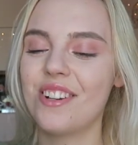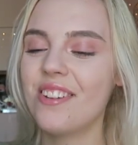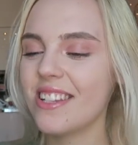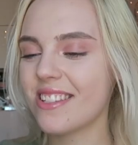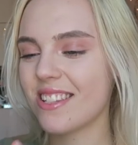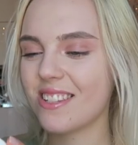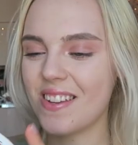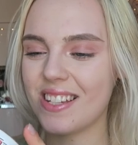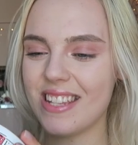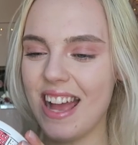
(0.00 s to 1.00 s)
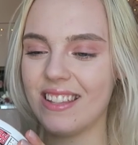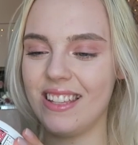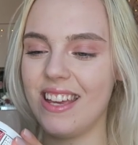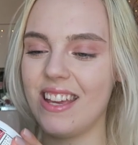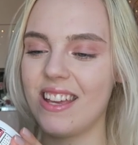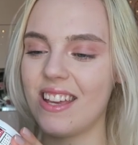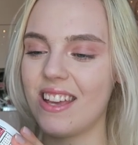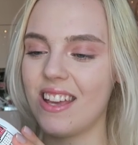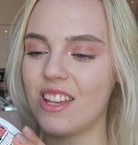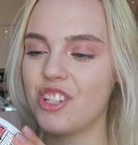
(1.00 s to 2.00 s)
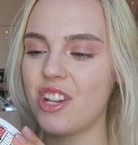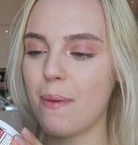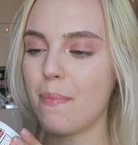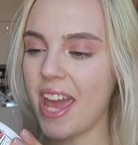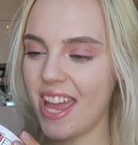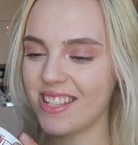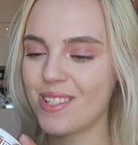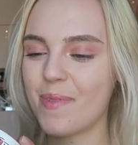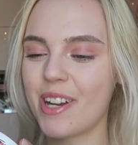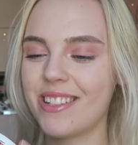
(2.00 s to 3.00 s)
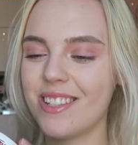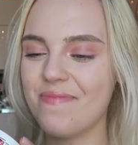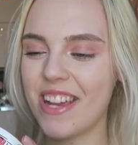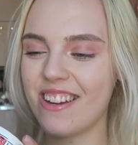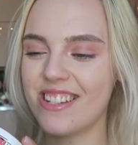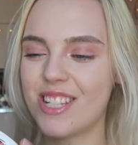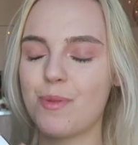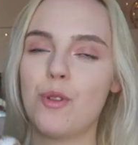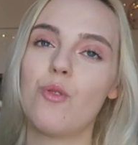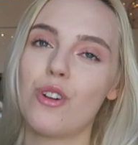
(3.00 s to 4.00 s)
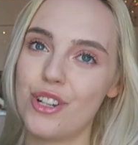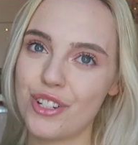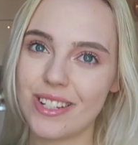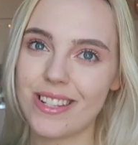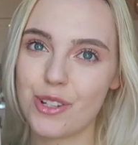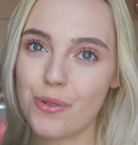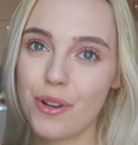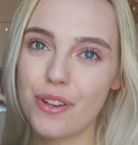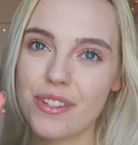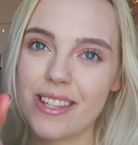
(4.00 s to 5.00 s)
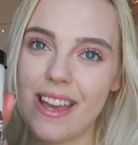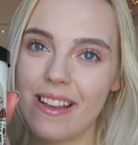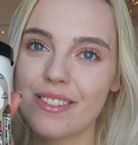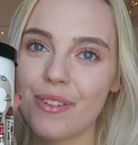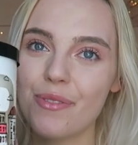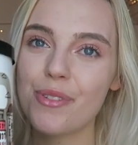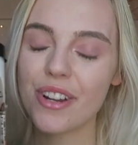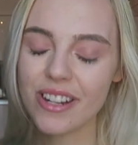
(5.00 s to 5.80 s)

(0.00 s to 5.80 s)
what does this smell exactly? Champagne, sparkling berries, sweet orange, and essential oils. Yeah, so New